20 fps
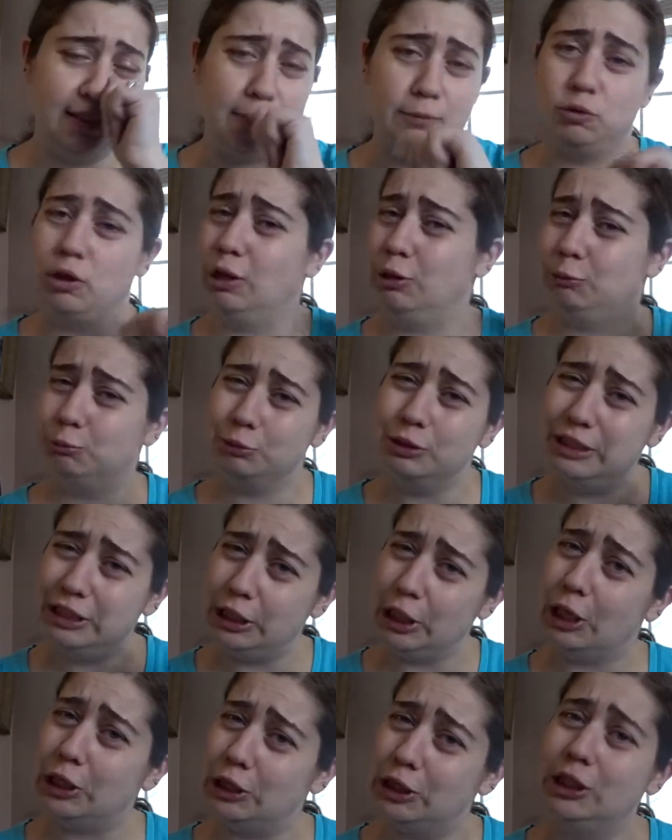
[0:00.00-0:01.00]
and I'm trying
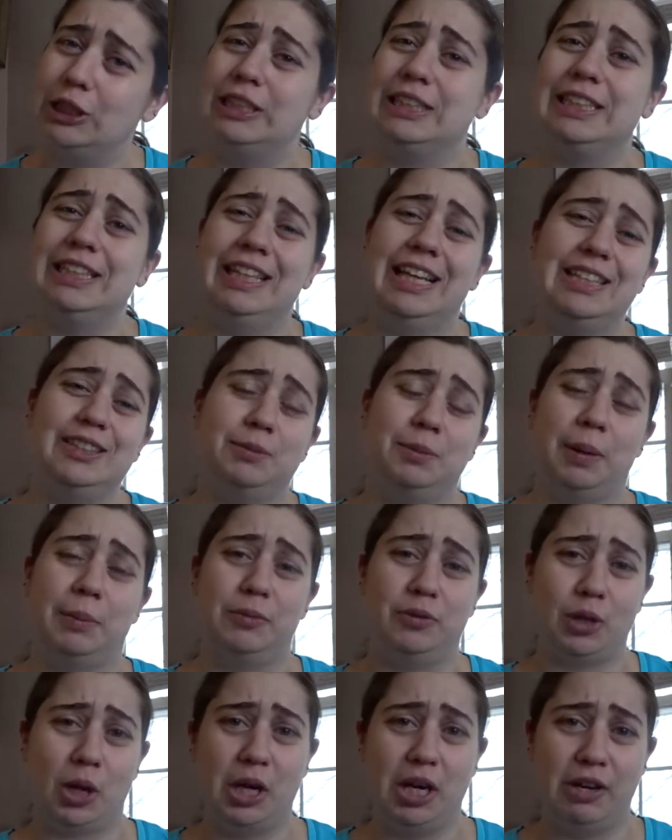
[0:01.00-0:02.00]
really hard to look at the lens, but I'm
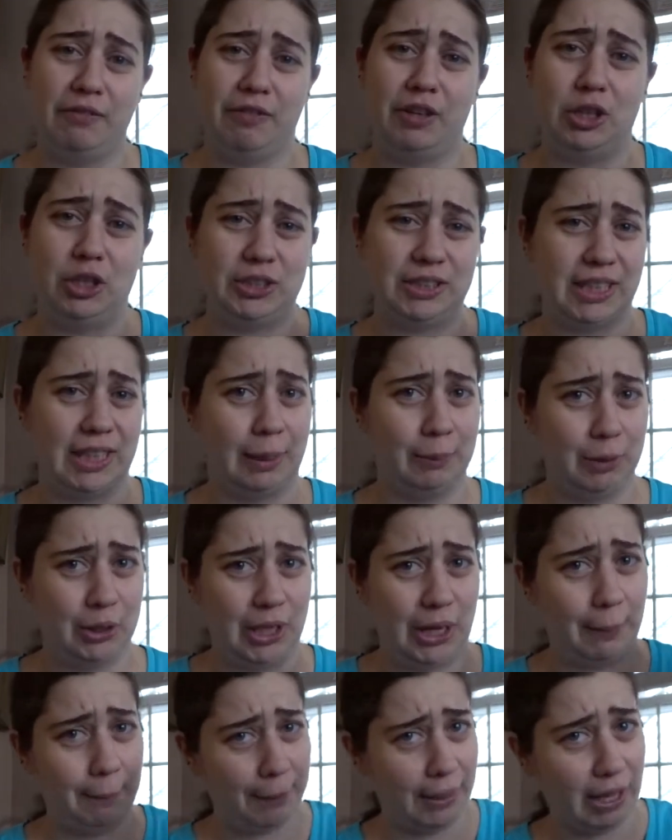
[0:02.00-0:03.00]
sorry if it looks like I'm
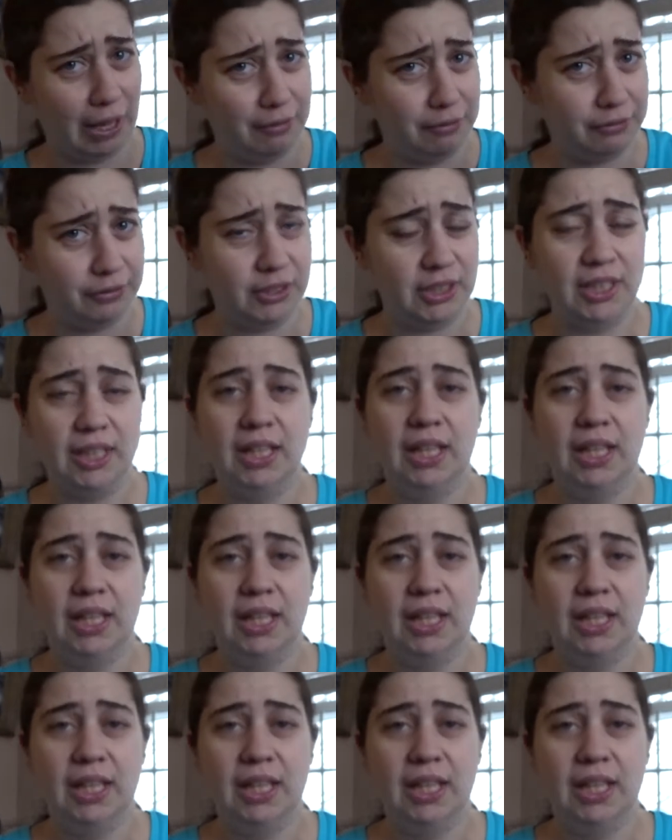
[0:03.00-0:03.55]
looking above